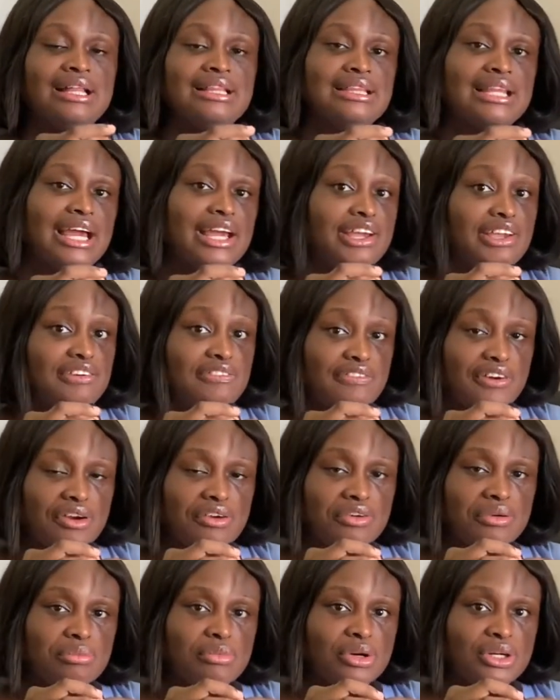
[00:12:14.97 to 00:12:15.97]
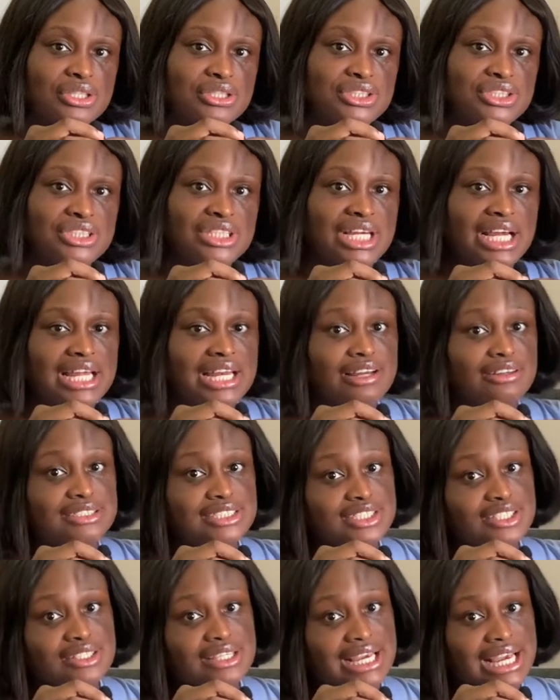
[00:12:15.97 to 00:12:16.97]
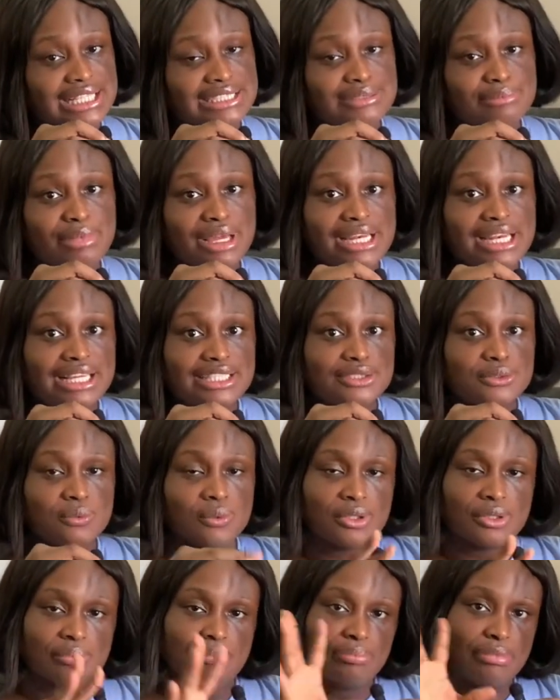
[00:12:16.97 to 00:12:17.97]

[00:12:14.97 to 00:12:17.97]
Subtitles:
Thank you very much, and I'll see you guys in my next one.